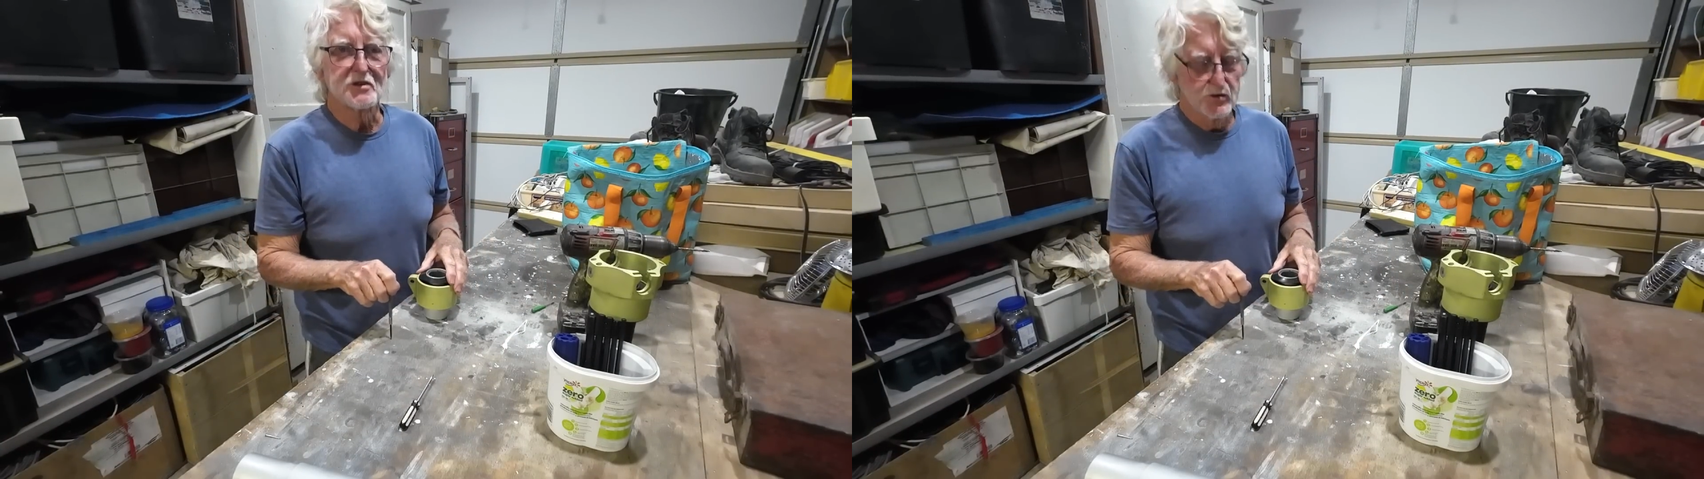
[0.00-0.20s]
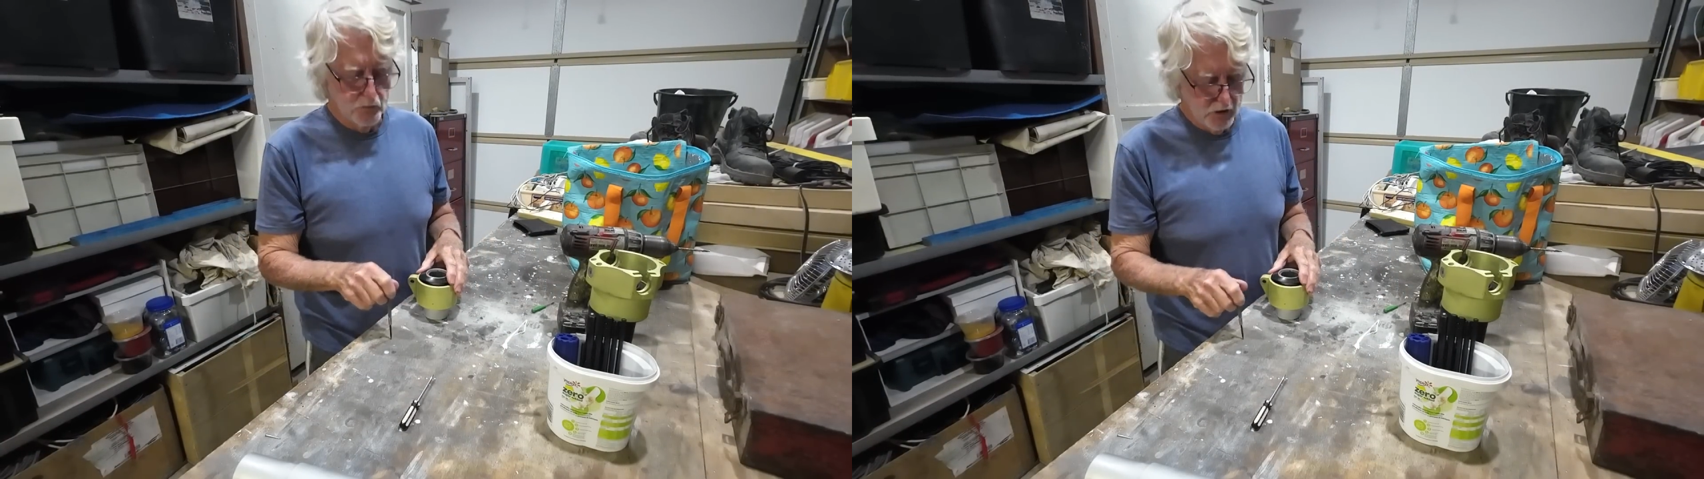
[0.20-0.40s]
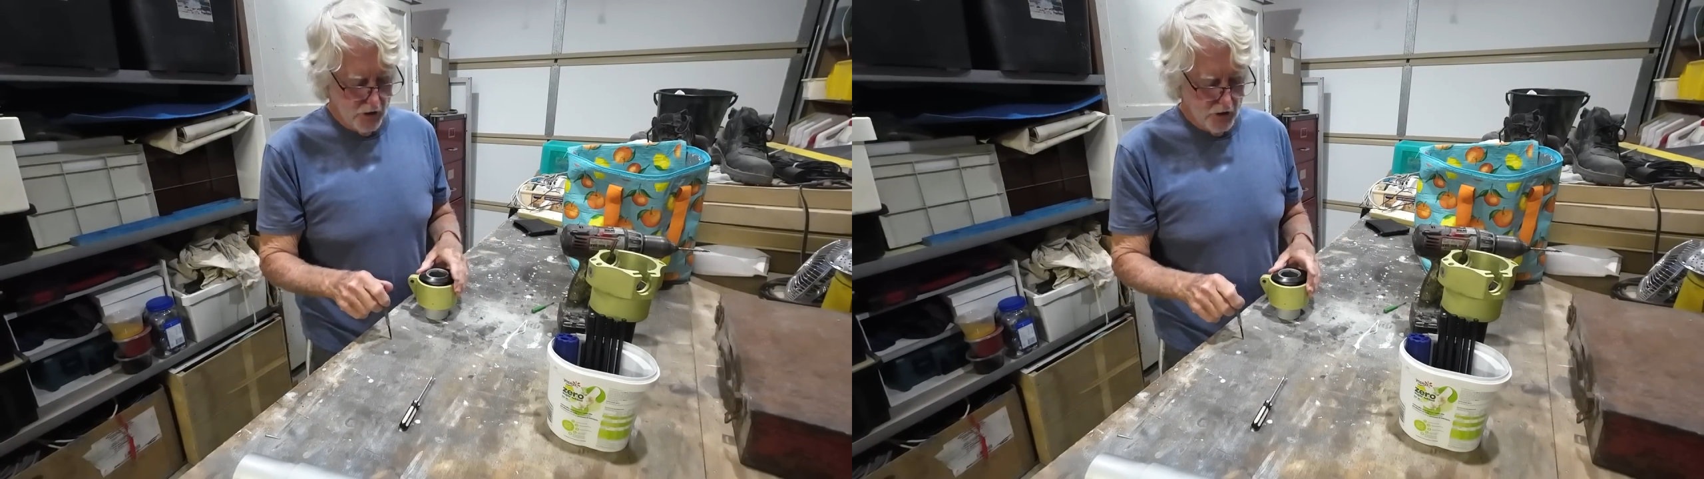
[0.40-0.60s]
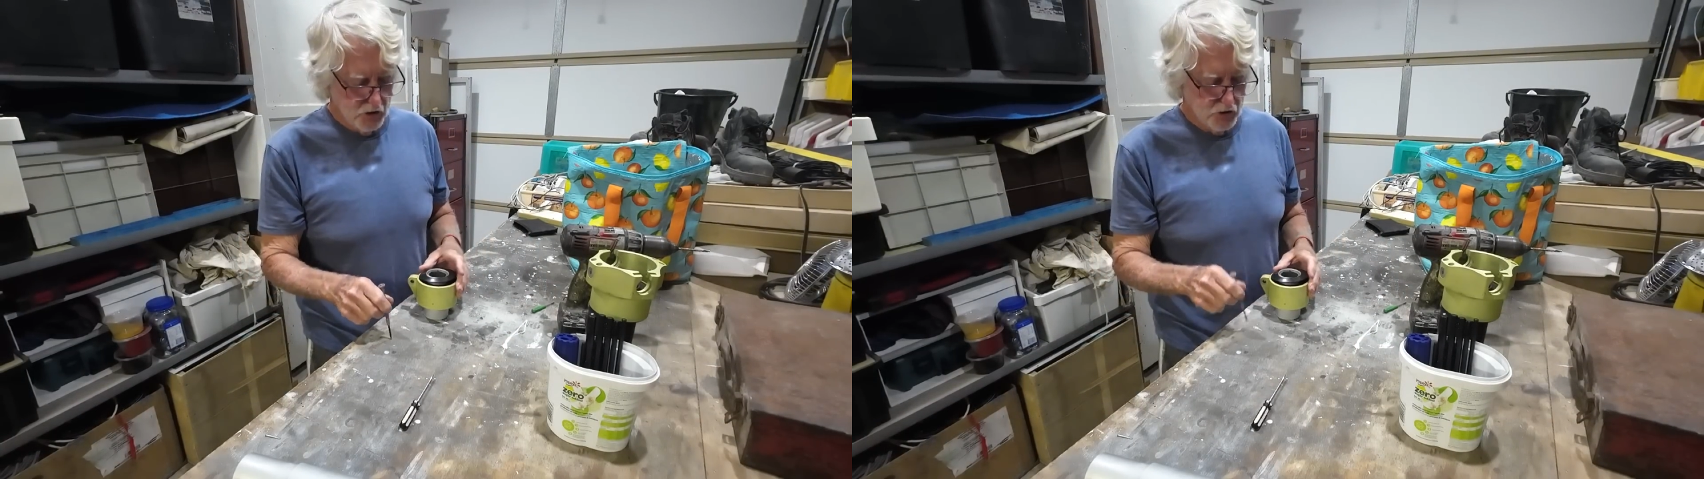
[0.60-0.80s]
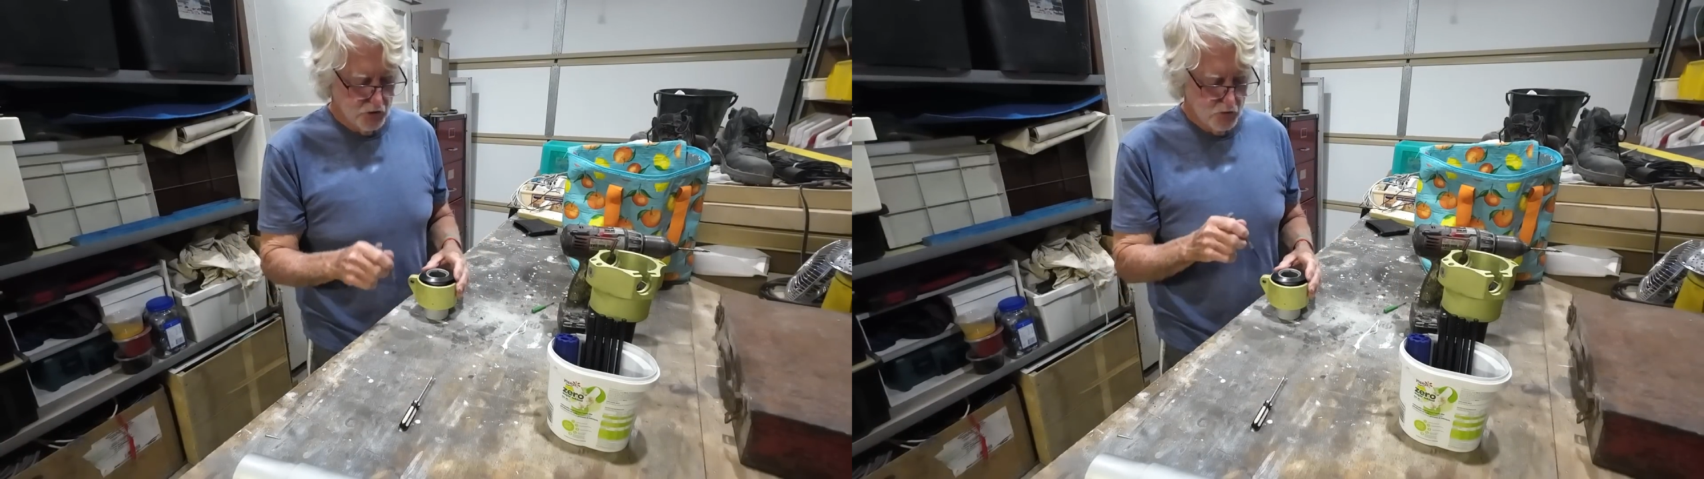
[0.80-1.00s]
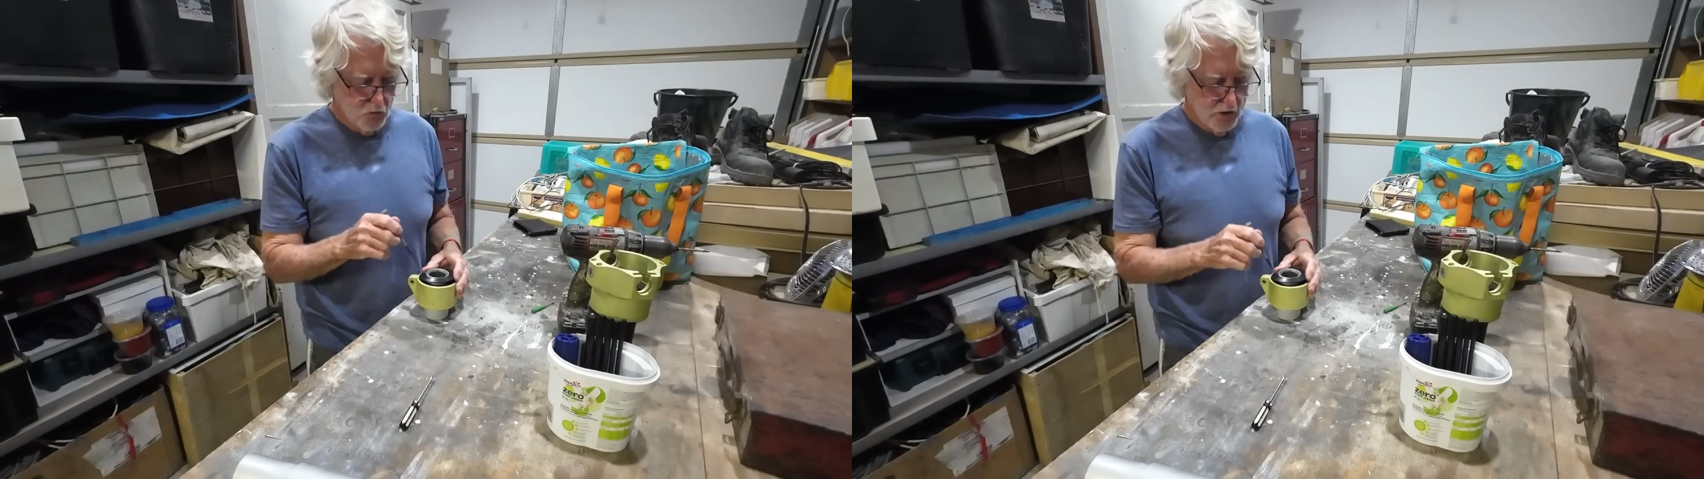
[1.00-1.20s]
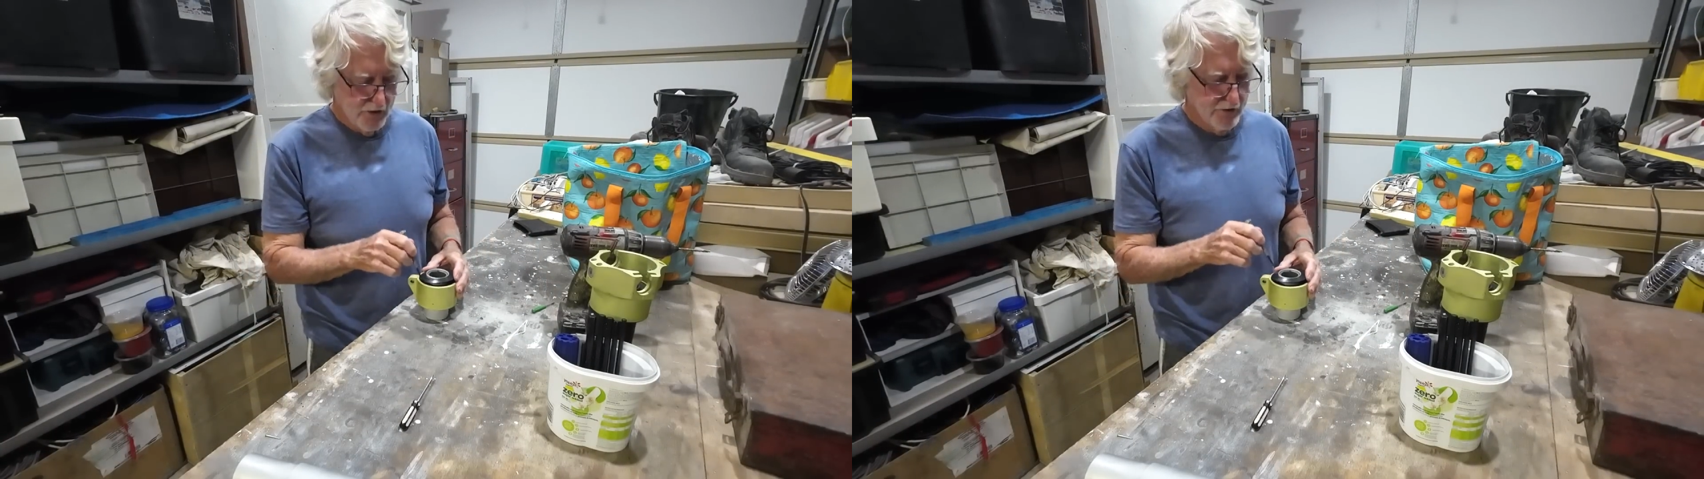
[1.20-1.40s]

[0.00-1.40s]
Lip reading: and we're going to